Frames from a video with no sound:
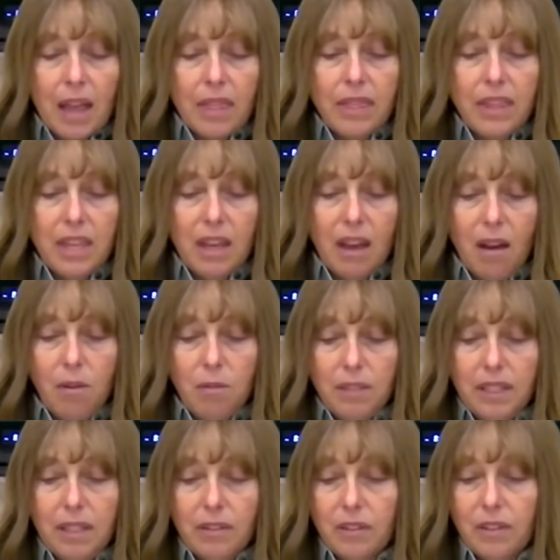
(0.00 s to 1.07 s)
The
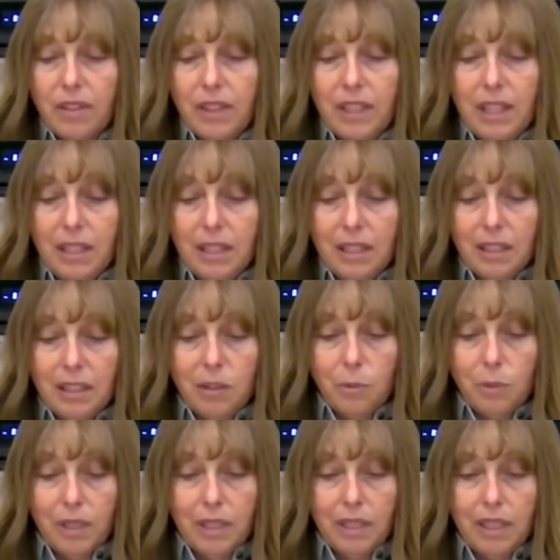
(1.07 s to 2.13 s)
only other thing that
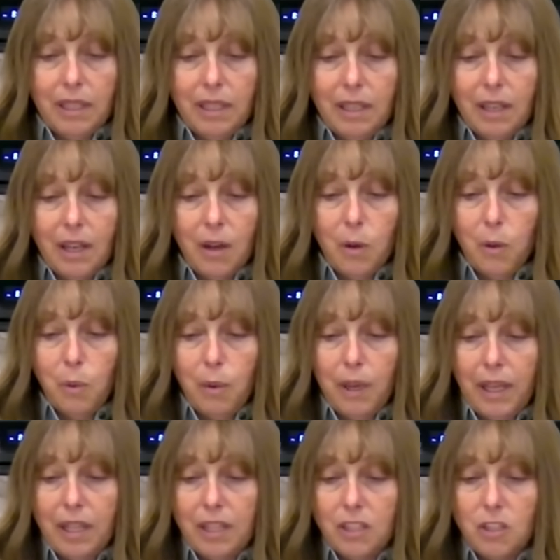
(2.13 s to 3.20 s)
you really need to know
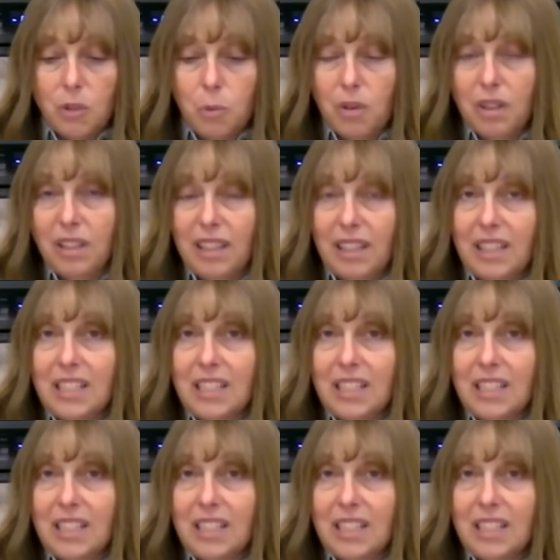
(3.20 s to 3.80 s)
is you want to let